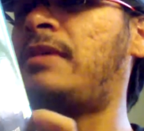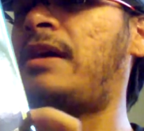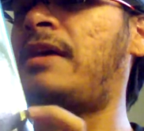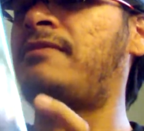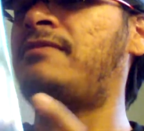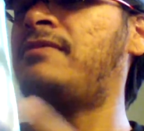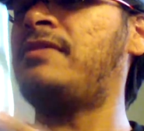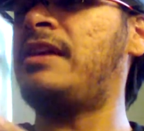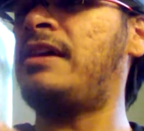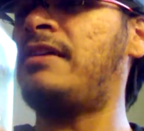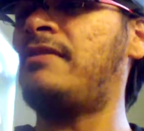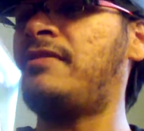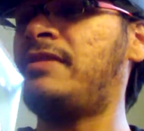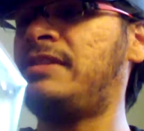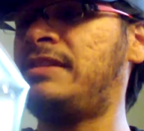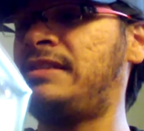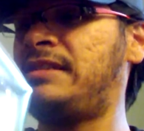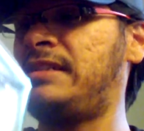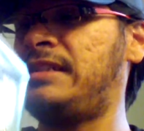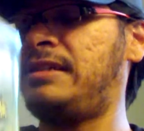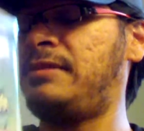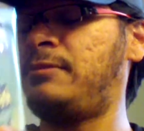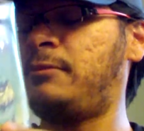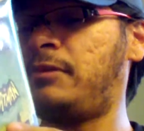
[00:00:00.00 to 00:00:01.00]
I've never
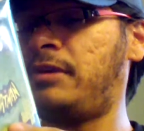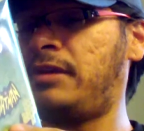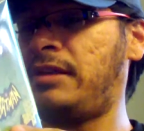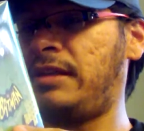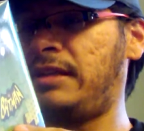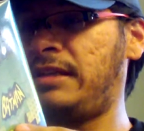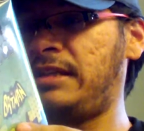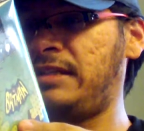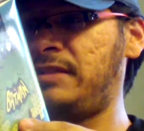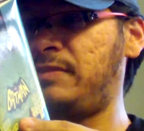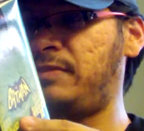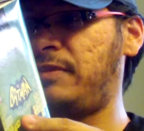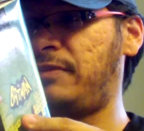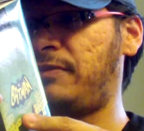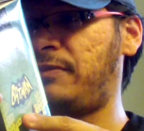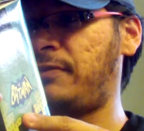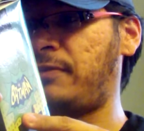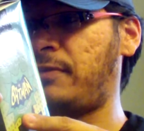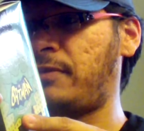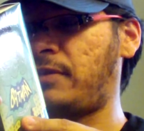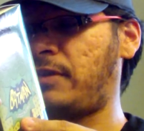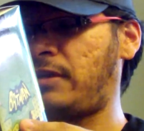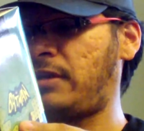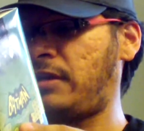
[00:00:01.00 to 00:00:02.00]
seen one of these
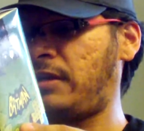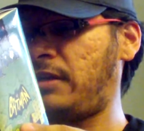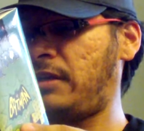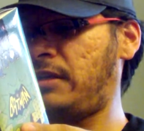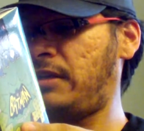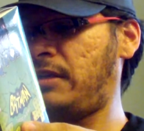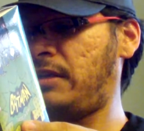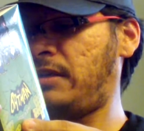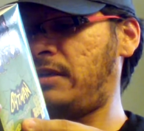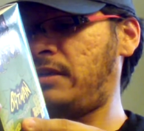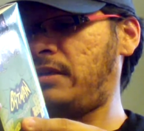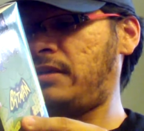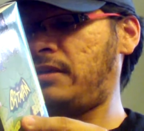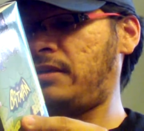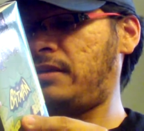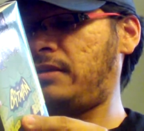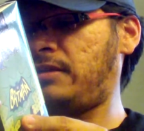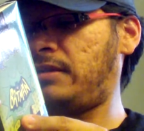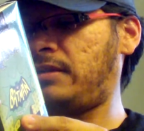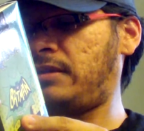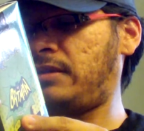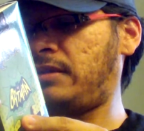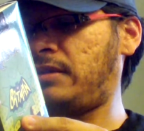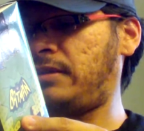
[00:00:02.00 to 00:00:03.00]
before.
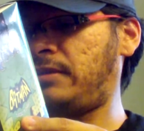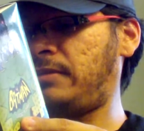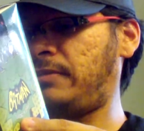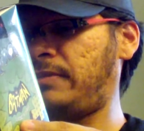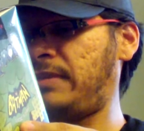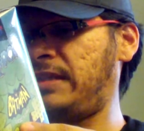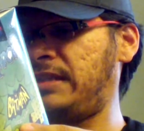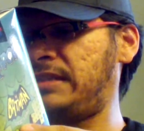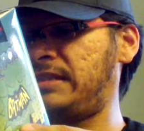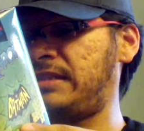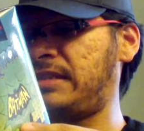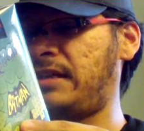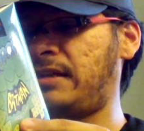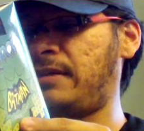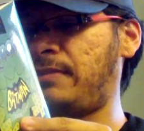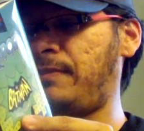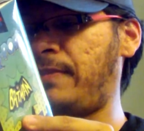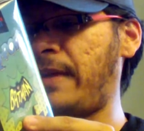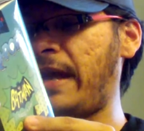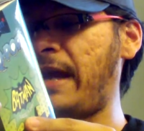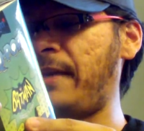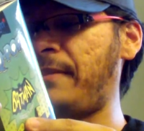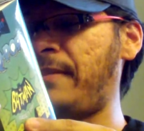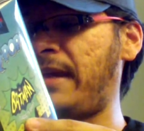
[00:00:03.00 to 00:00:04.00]
It's a
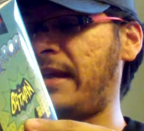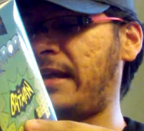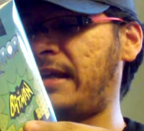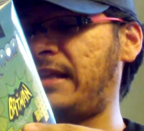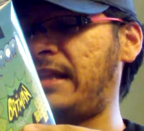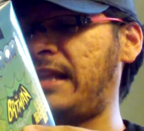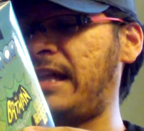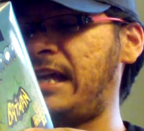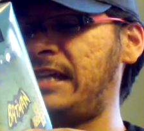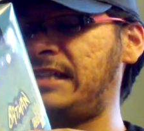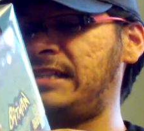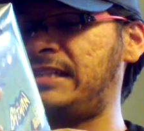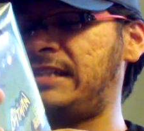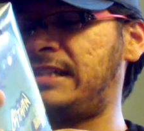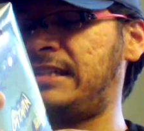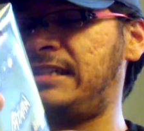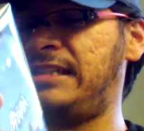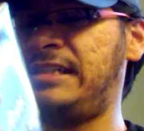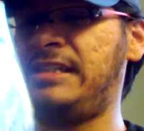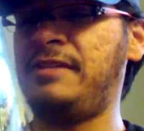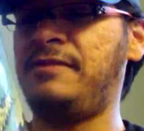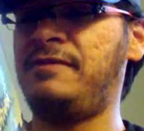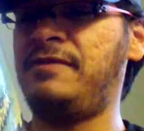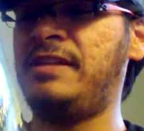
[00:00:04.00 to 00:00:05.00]
Batman classic
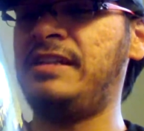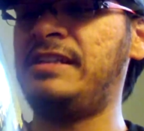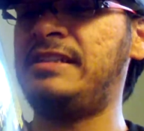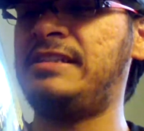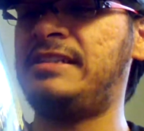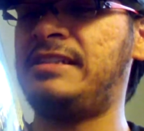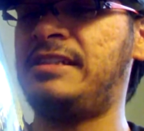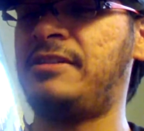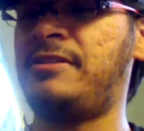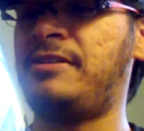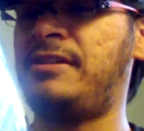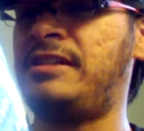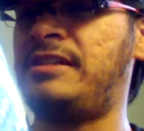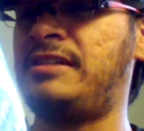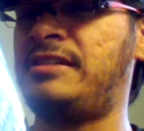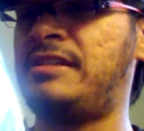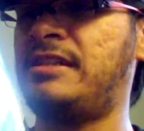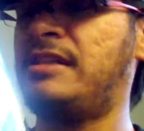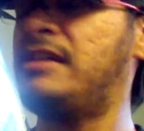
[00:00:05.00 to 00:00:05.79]
TV series.